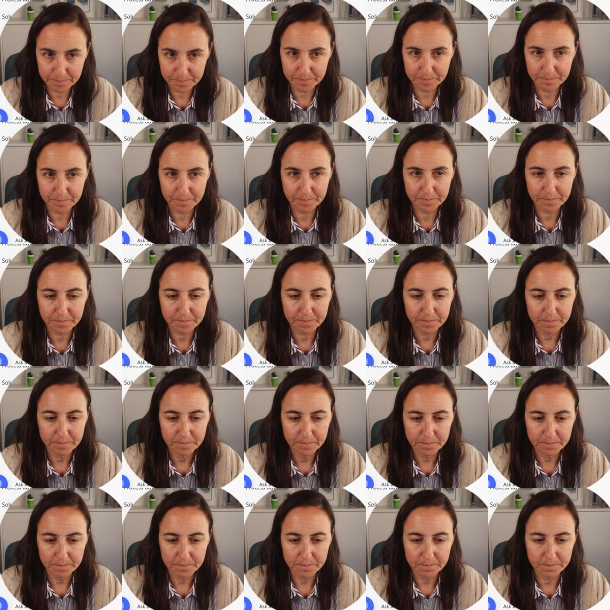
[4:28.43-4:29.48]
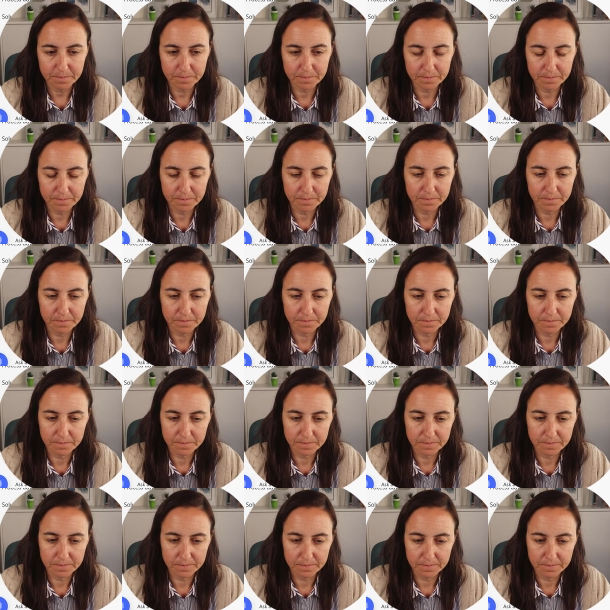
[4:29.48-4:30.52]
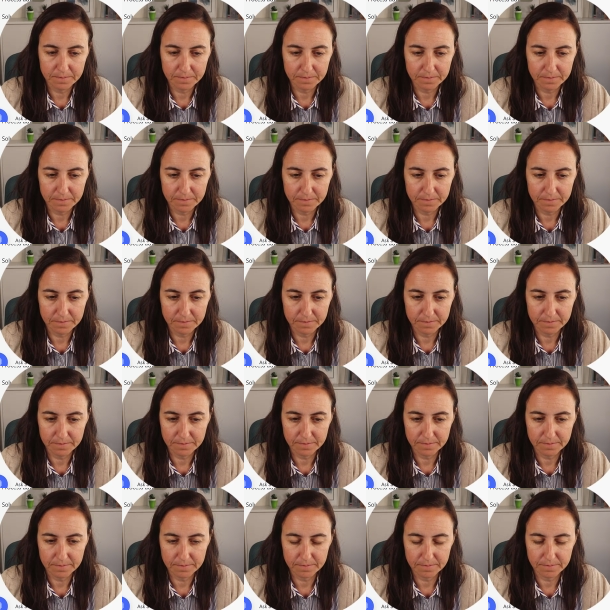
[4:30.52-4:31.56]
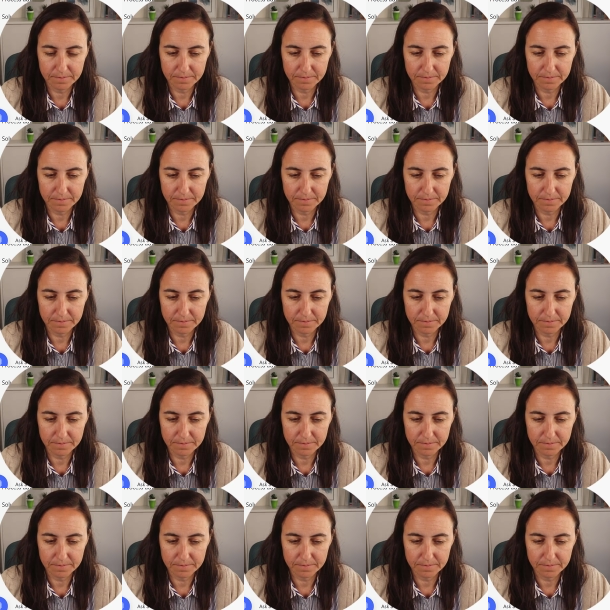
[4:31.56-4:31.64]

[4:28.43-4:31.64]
(no one is talking)